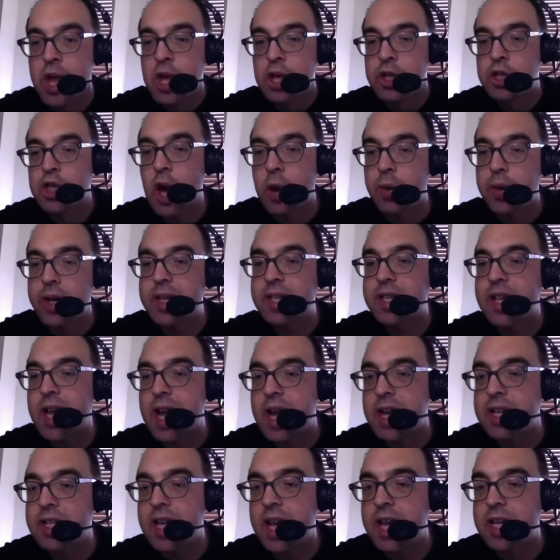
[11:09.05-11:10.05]
Joey
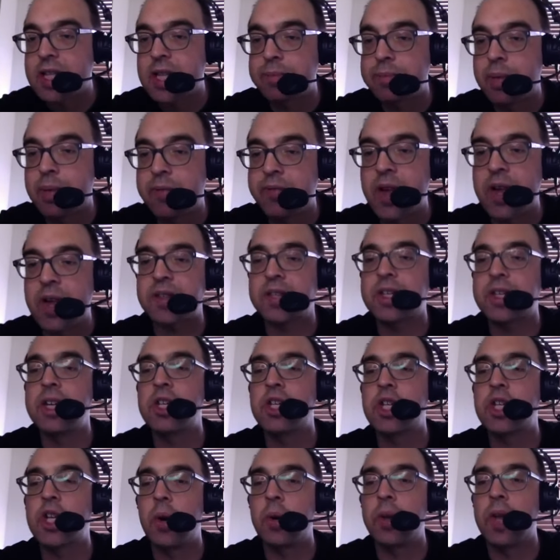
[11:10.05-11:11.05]
says, it's the Pavelski
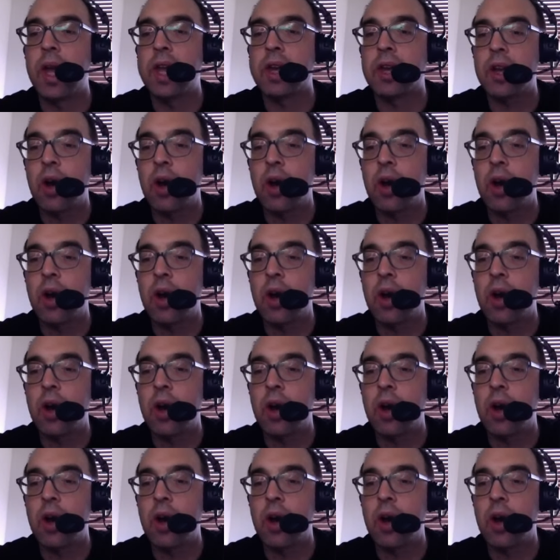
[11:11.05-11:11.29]
show like